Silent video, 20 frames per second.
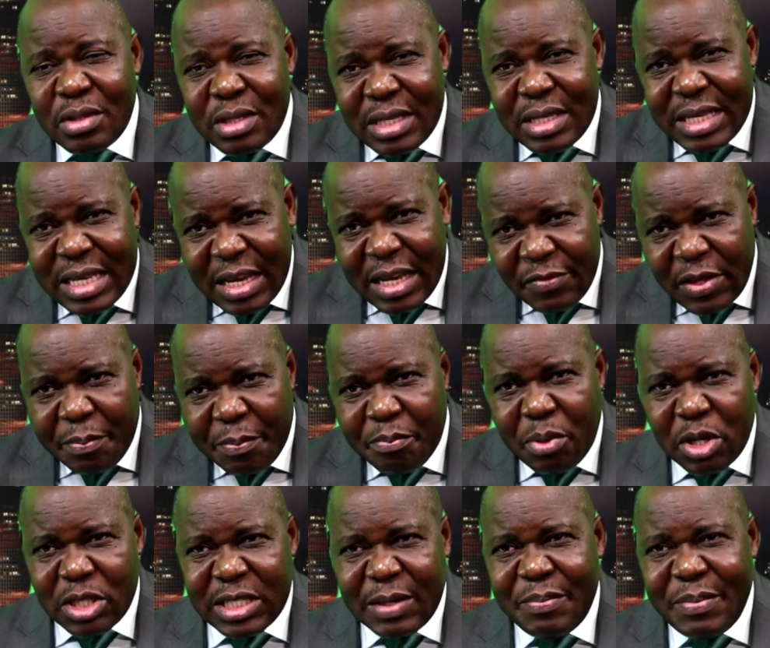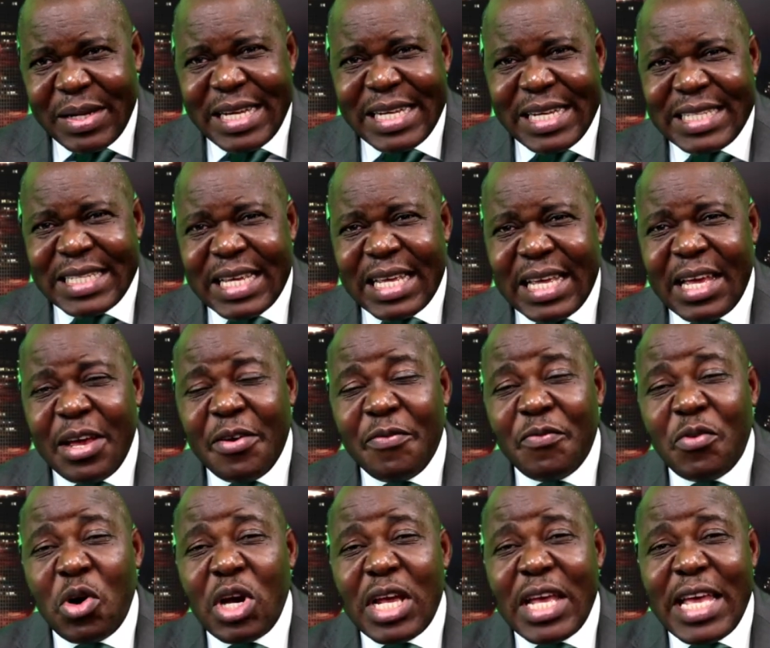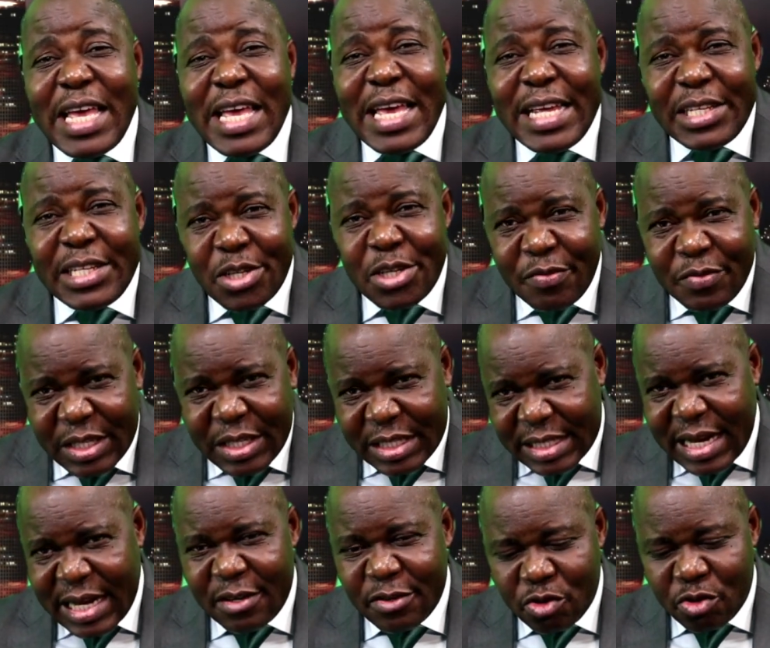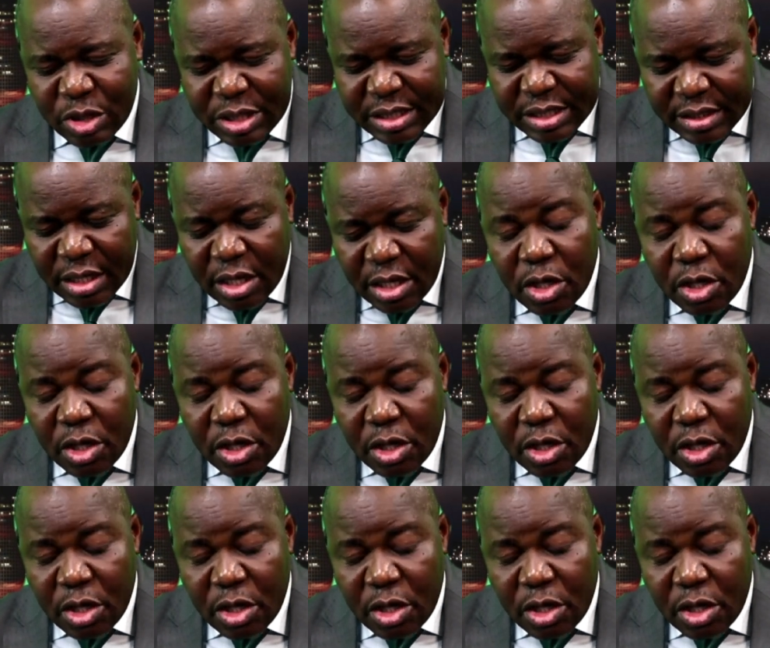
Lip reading: give the possibility for each of those countries